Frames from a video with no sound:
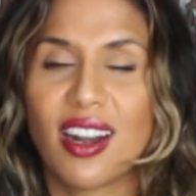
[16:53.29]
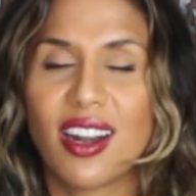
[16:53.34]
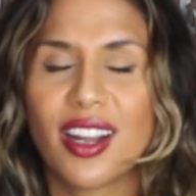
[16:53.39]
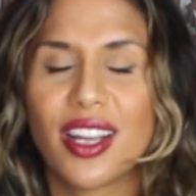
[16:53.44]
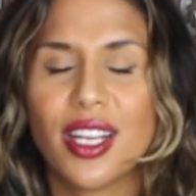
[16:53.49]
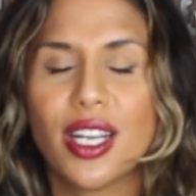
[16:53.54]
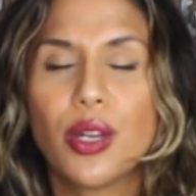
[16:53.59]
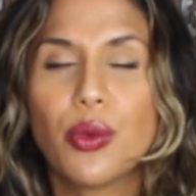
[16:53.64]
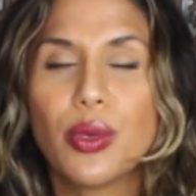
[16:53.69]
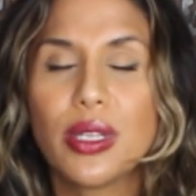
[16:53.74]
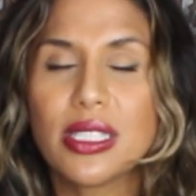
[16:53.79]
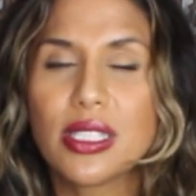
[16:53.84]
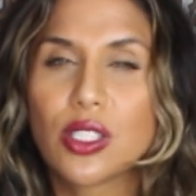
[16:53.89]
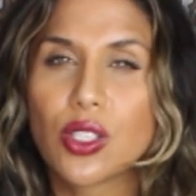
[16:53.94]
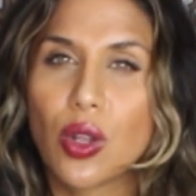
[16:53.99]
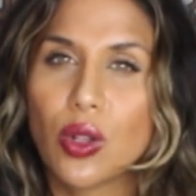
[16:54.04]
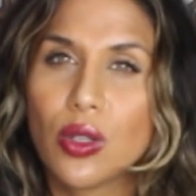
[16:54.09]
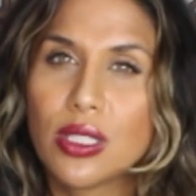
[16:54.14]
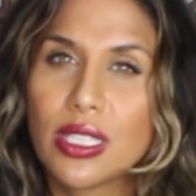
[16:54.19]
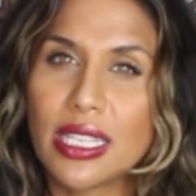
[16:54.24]
are going to
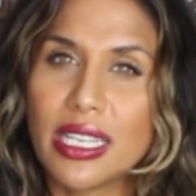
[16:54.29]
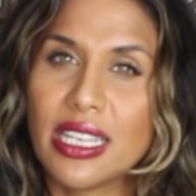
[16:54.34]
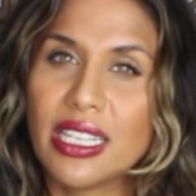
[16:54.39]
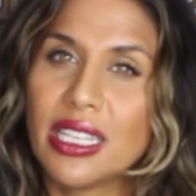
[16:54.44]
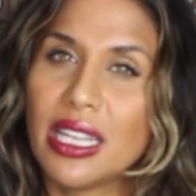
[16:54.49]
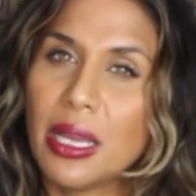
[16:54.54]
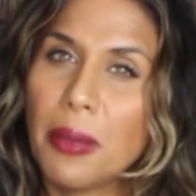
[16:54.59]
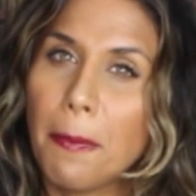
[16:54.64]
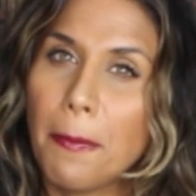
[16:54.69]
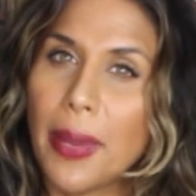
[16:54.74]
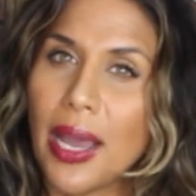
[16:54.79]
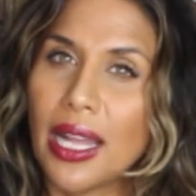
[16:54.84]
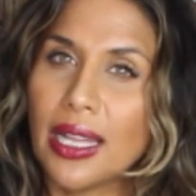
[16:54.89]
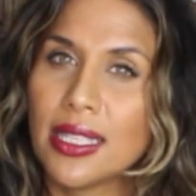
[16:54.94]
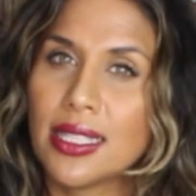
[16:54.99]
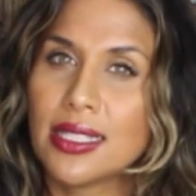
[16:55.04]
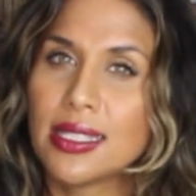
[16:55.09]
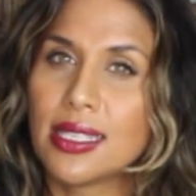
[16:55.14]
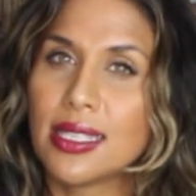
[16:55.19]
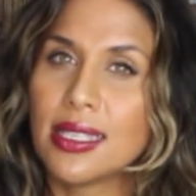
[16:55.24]
result in
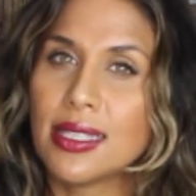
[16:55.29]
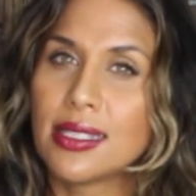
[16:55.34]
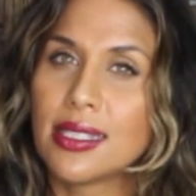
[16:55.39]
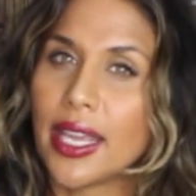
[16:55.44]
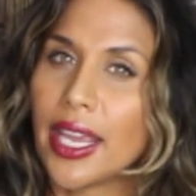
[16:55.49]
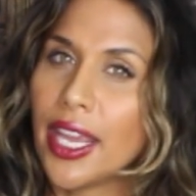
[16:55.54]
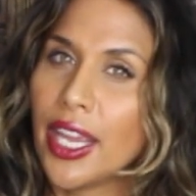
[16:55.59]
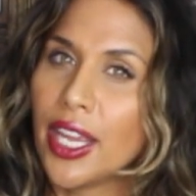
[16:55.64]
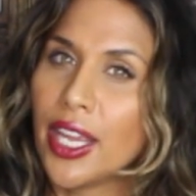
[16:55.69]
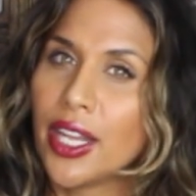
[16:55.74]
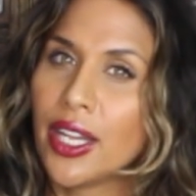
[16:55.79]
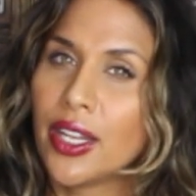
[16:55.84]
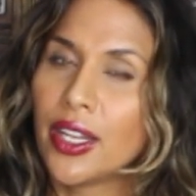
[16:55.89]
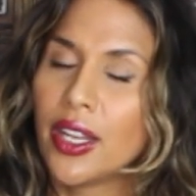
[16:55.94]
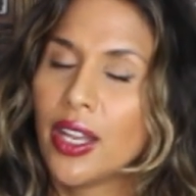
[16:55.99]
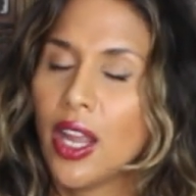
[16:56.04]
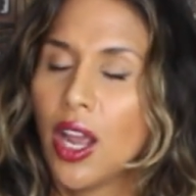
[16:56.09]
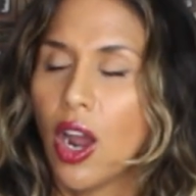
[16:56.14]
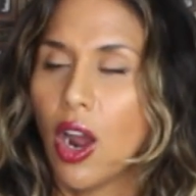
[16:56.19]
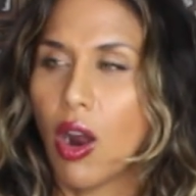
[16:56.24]
imbalances
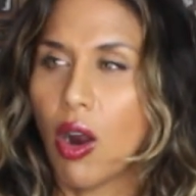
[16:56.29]
in